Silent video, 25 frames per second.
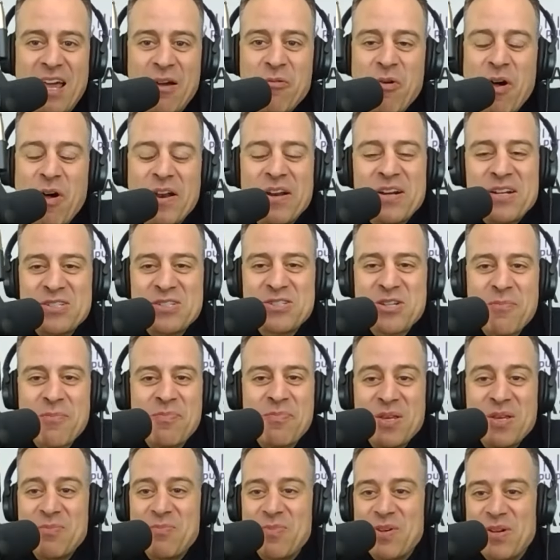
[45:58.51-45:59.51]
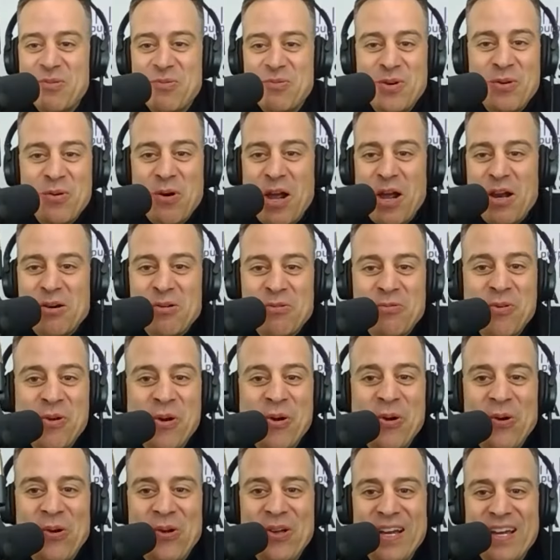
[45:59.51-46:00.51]
I wanted to jump in, but we were on a
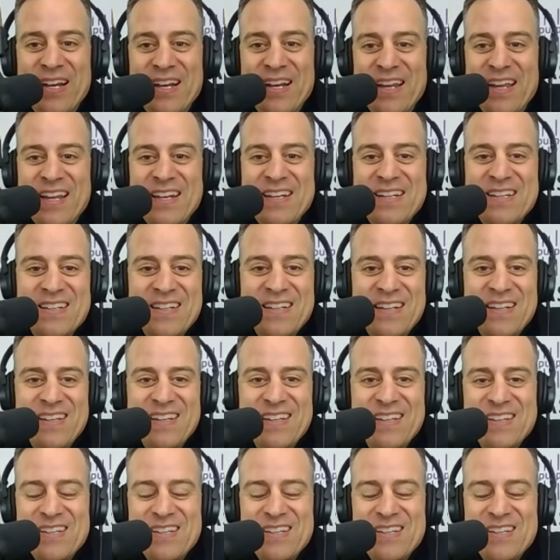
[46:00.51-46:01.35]
roll and, and